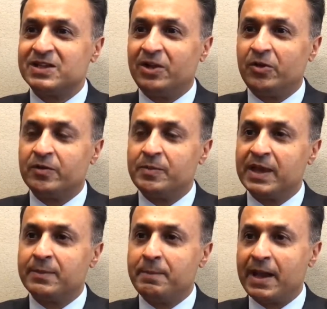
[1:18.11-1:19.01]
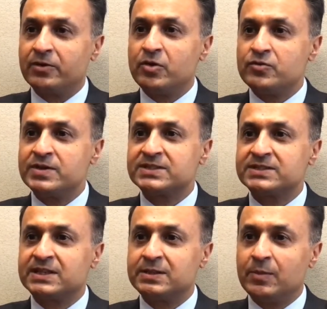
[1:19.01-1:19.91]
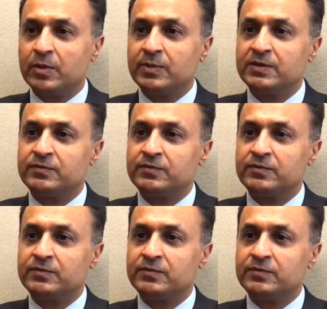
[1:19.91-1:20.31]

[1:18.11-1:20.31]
lot of big macro risks at the moment.